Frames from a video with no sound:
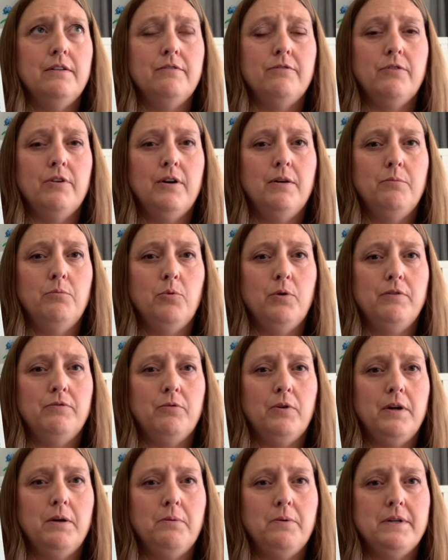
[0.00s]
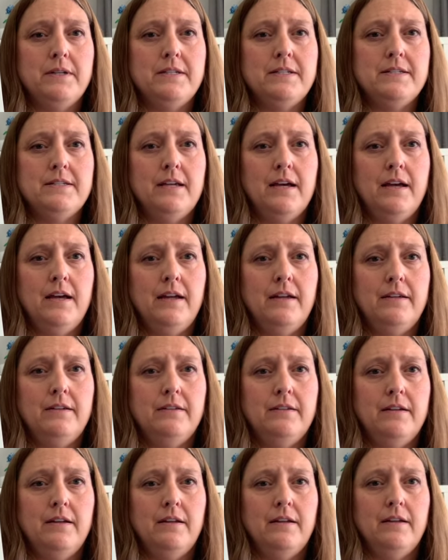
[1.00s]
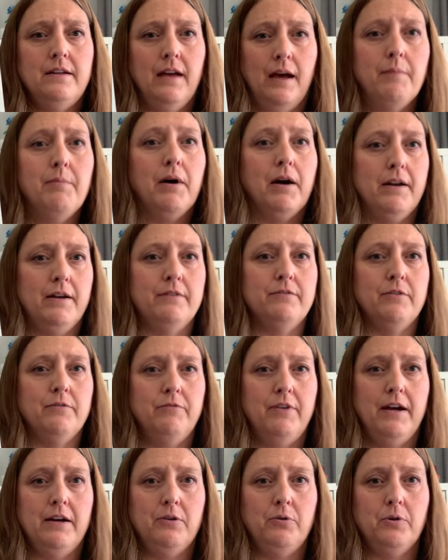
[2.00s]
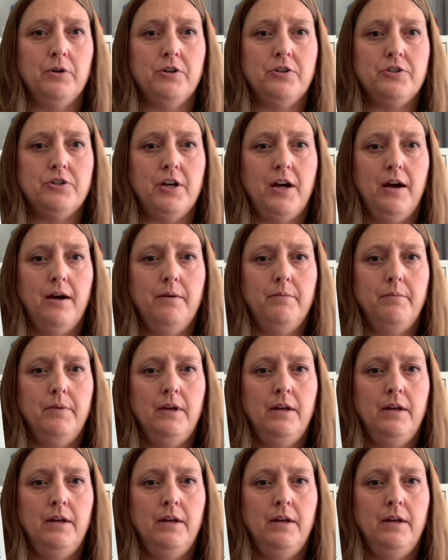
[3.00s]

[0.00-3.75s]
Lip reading: from 141 Design. I bought it from Fat Quarter Shop.